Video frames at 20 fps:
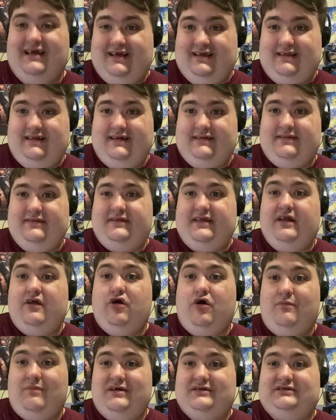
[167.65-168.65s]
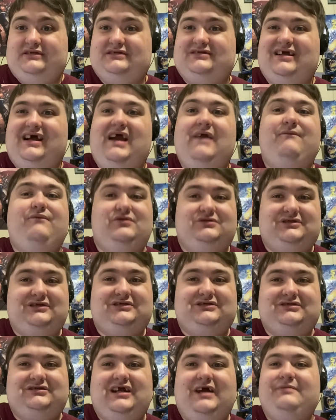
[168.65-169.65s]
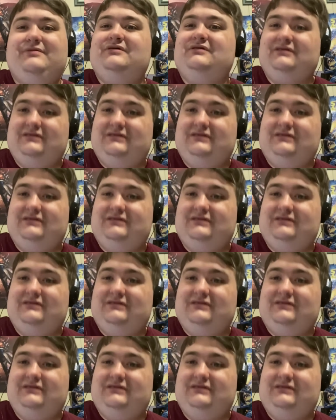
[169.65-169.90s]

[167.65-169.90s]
I'd like to thank all my subscribers for subscribing,